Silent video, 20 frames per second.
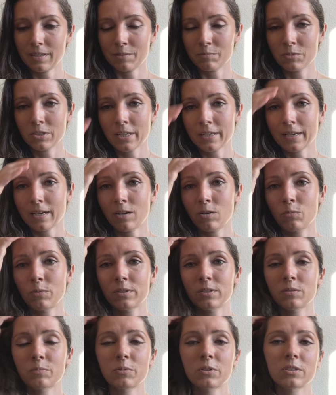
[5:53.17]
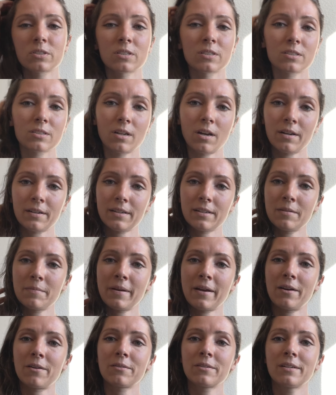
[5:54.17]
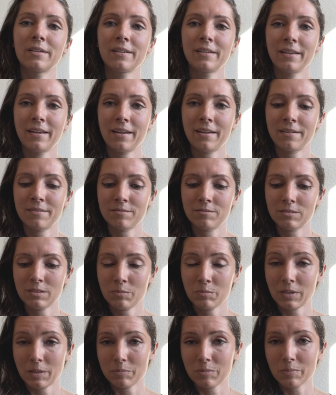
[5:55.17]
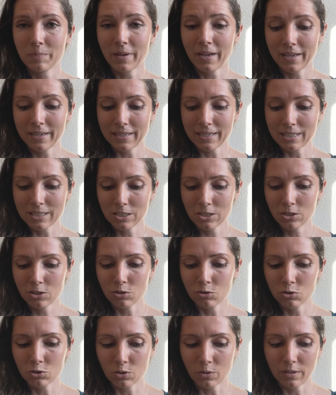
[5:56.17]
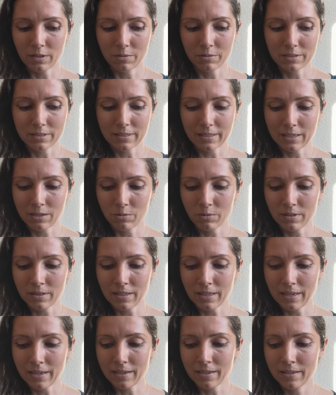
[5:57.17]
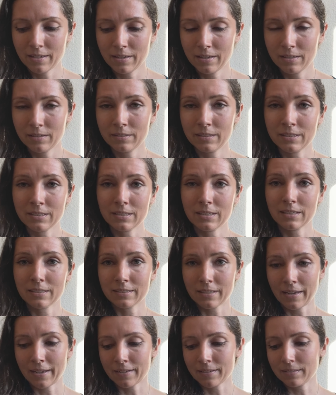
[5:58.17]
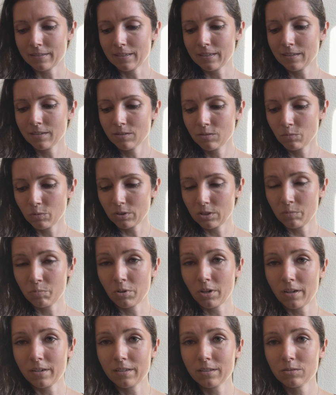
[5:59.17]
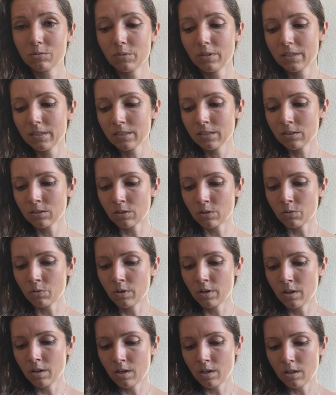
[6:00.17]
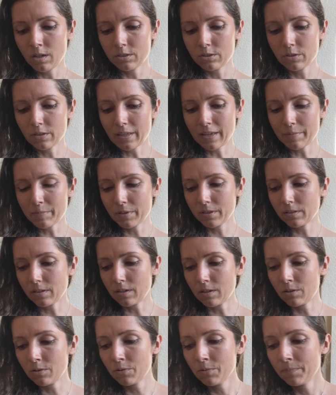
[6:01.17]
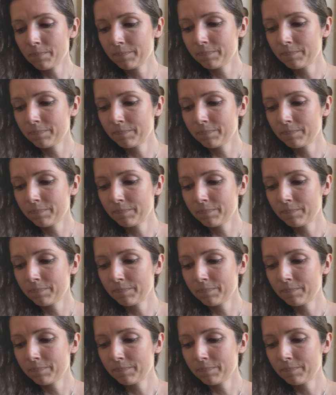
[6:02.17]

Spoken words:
check out what the person's talking about and sometimes buy it too. So I always like when they list exactly what the product was. So I'll do that below.